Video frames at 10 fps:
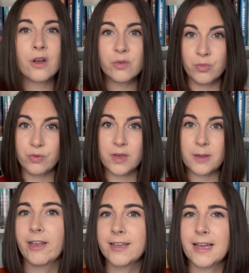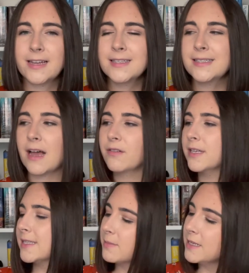the movie. Again, it's not
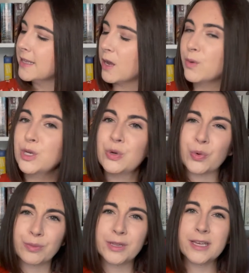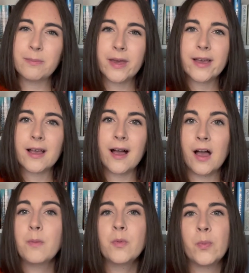really something that I would normally pick up,